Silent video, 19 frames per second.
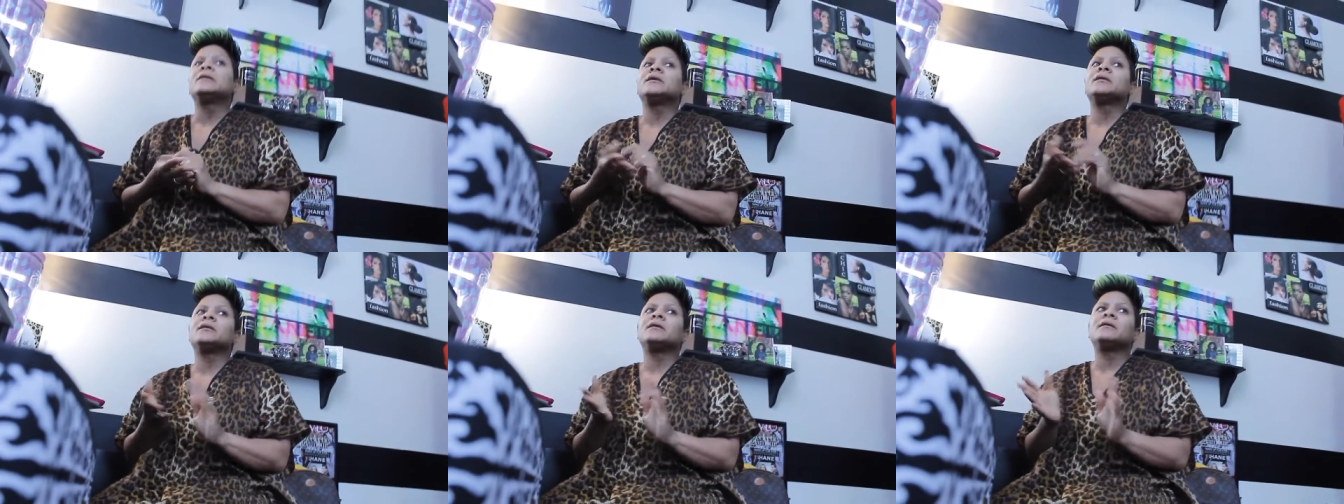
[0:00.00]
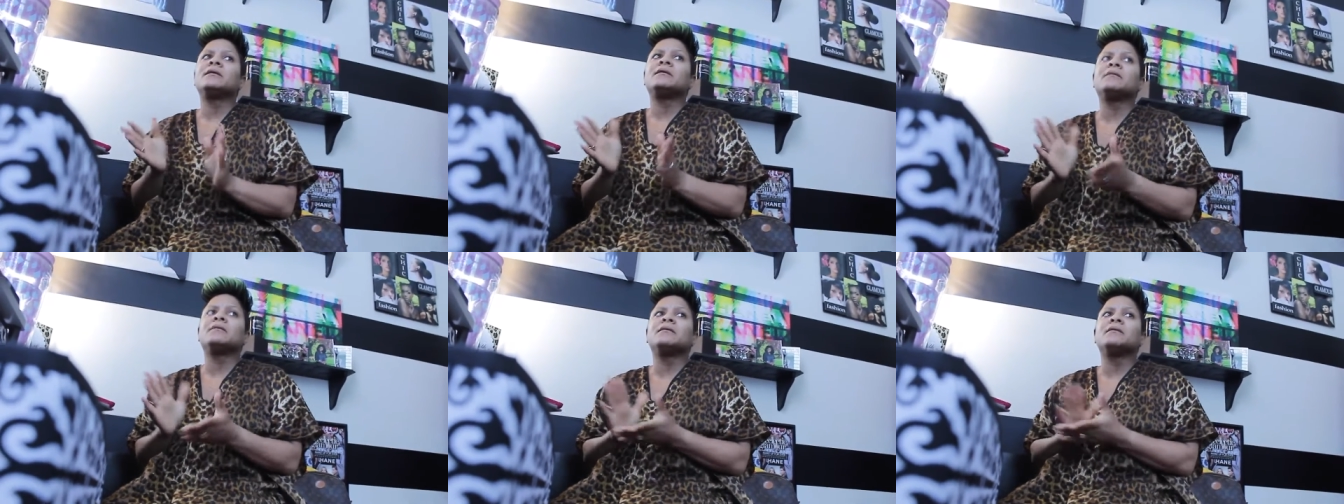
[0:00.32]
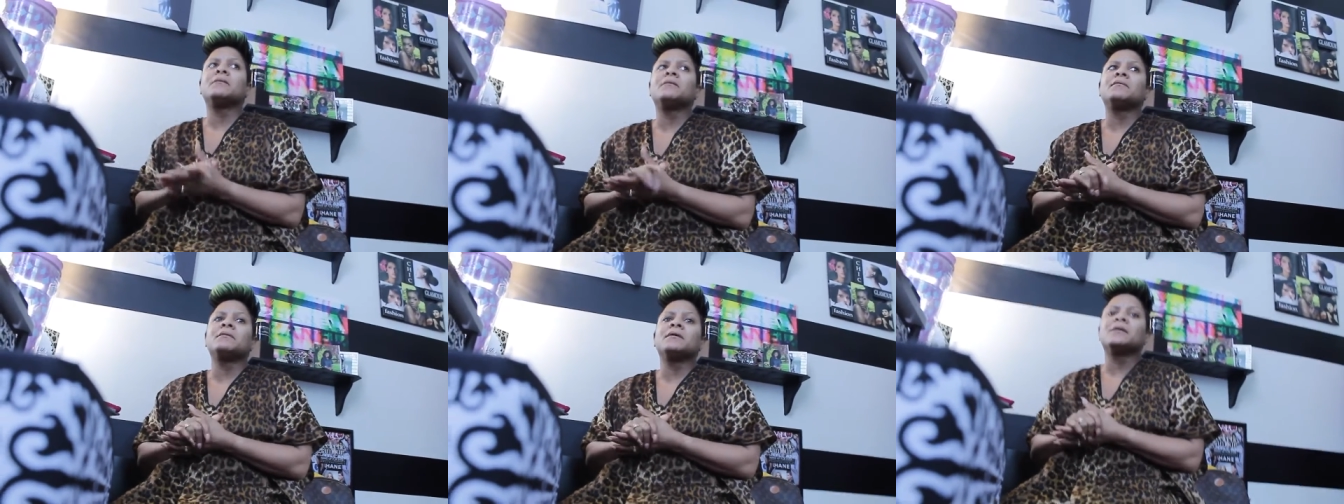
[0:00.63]
you know, I
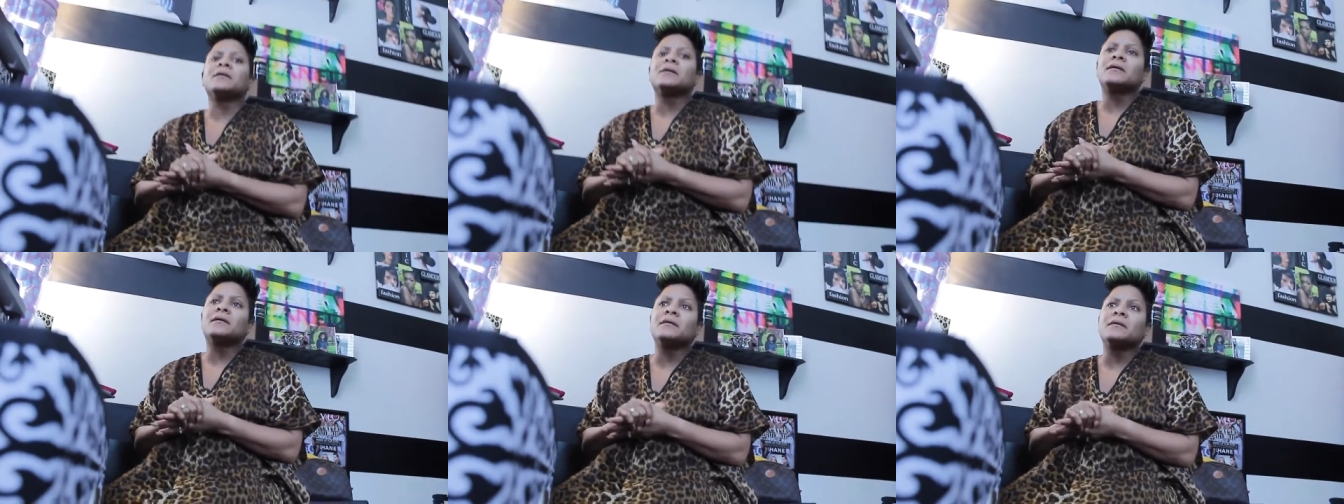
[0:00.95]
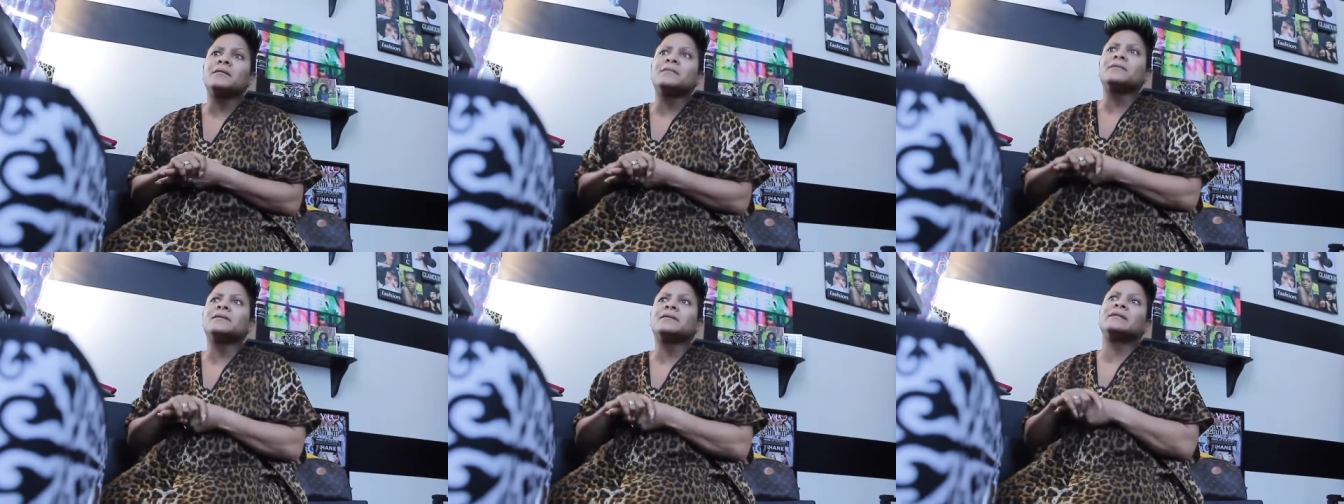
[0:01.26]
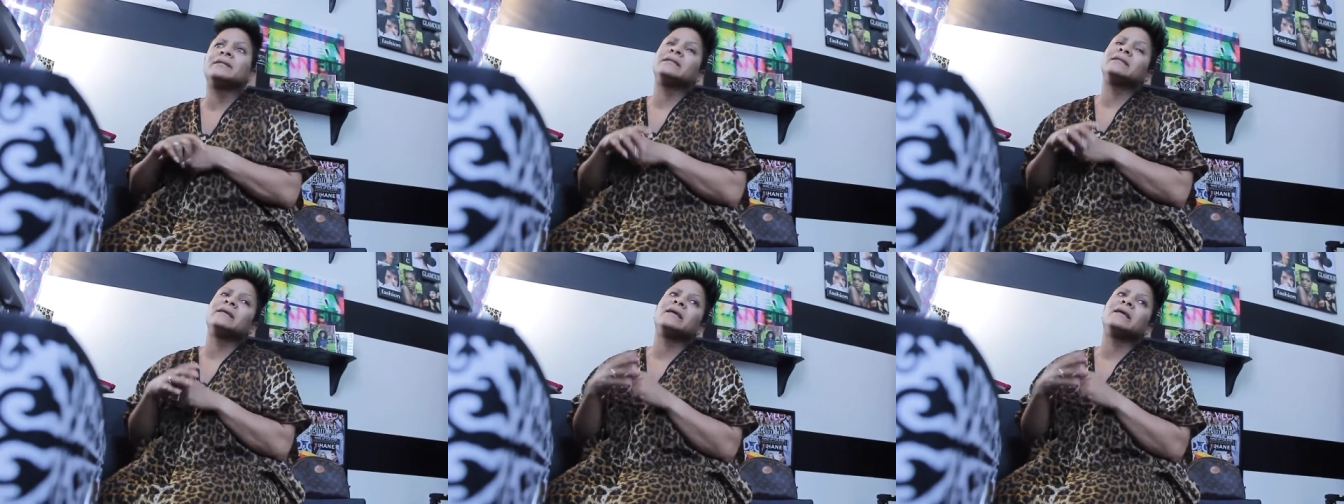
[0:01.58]
don't want to go to the